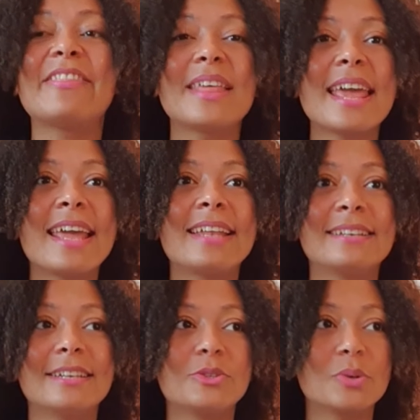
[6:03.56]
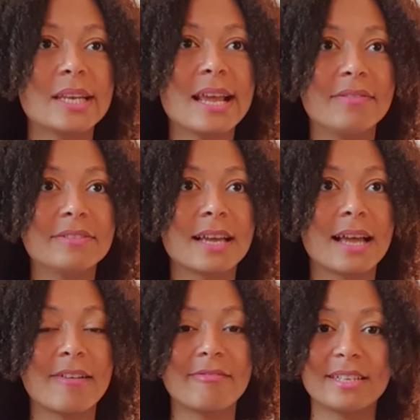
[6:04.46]
then shortly after,
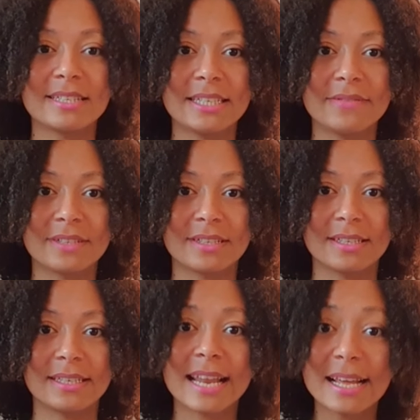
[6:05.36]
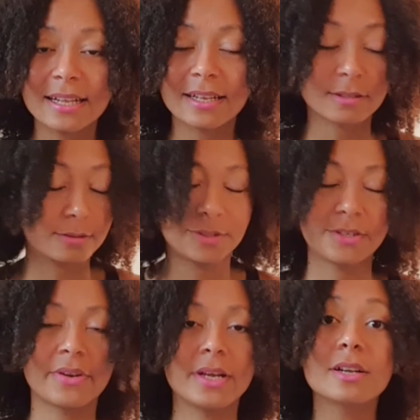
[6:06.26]
I received
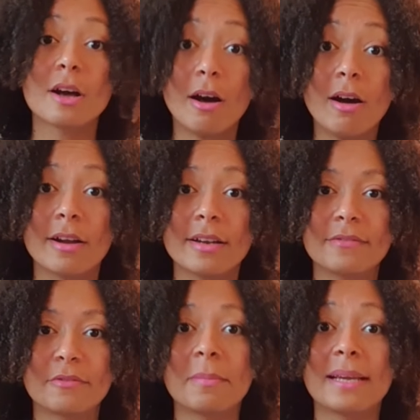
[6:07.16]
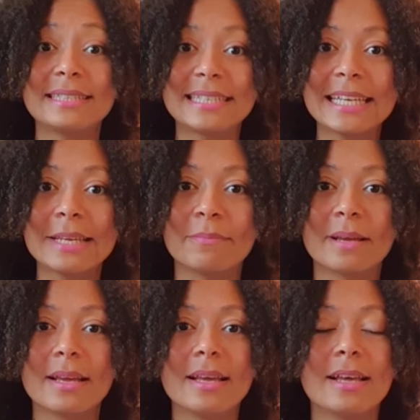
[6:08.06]
a card from my team,
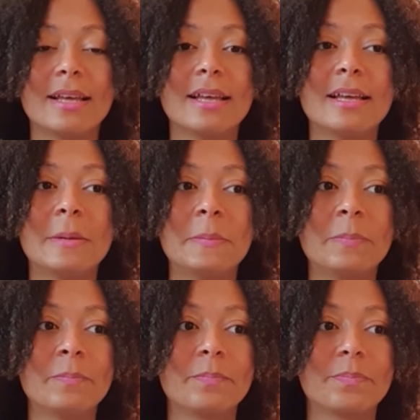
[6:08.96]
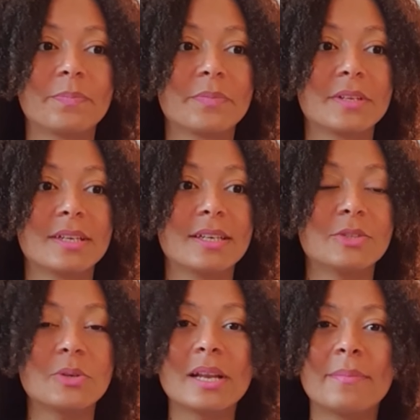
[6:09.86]

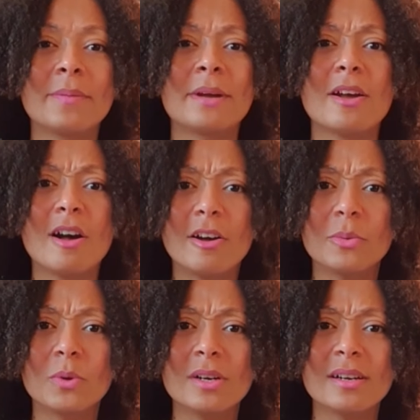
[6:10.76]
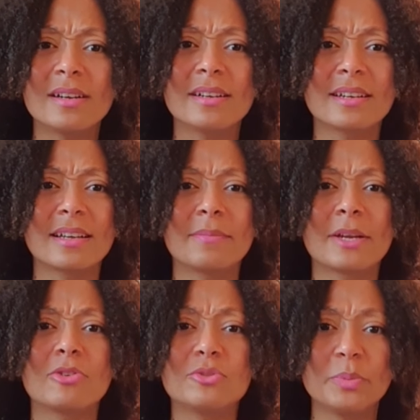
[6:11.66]
talking about my hard work and my
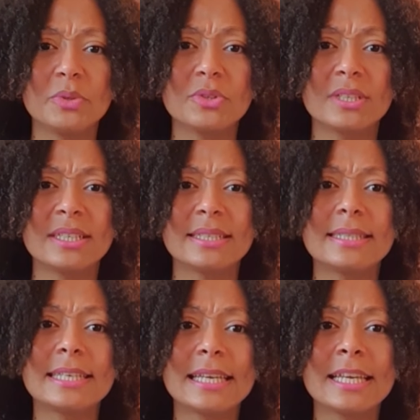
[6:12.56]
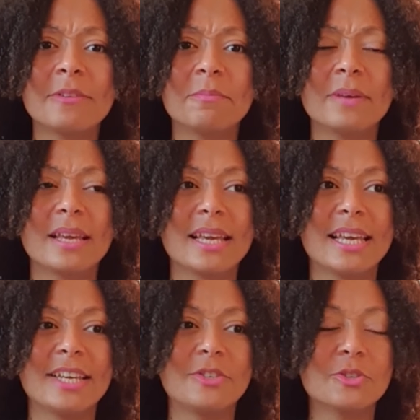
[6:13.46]
contribution in the team.
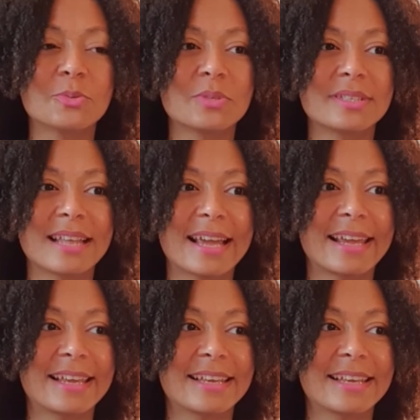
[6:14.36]
It just was like,